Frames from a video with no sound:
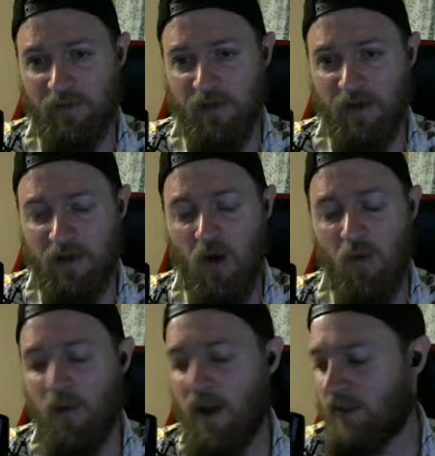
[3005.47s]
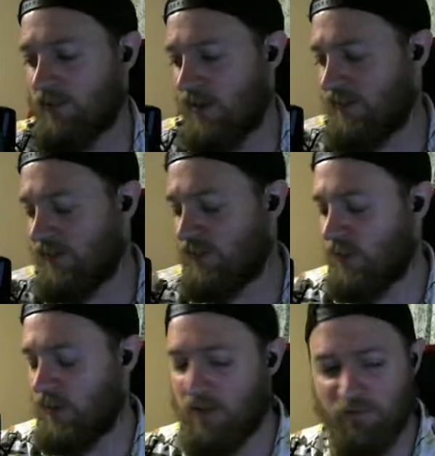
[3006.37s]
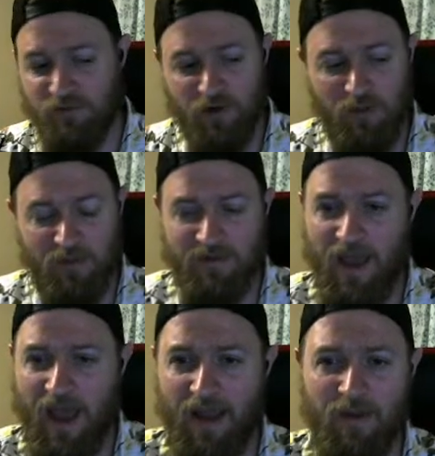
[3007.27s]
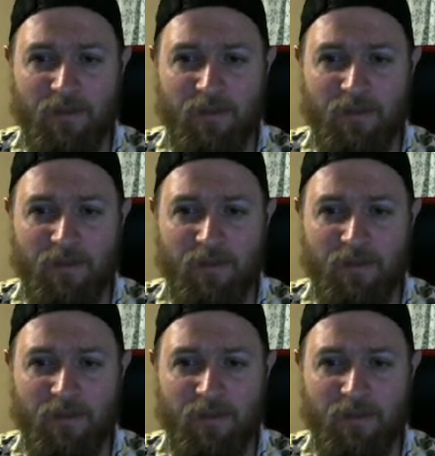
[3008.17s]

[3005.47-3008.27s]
thing. Oh, I transitioned to a confirm attack.